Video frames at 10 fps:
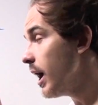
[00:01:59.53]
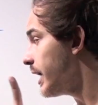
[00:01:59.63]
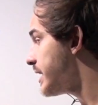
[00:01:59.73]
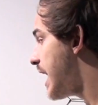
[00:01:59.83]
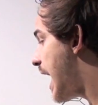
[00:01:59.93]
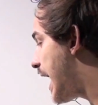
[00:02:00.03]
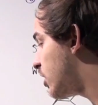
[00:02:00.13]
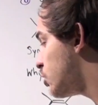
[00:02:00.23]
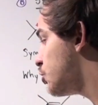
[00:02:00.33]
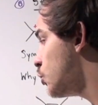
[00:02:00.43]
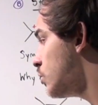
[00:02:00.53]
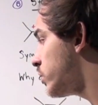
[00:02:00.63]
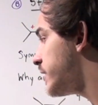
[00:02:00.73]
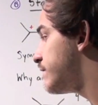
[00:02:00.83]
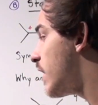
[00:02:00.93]
but our
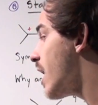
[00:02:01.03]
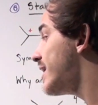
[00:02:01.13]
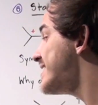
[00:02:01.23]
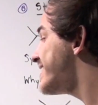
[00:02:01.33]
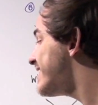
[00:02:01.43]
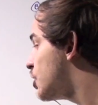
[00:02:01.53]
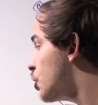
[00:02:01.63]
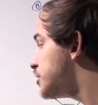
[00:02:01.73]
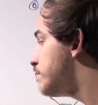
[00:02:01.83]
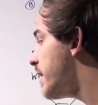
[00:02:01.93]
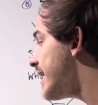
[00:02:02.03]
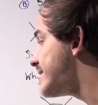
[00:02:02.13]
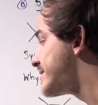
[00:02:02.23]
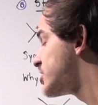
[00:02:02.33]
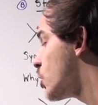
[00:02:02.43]
nucleophile is a good
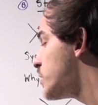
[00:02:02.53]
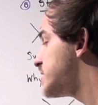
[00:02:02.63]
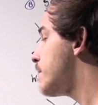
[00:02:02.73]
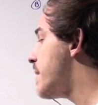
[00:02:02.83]
base. So it's a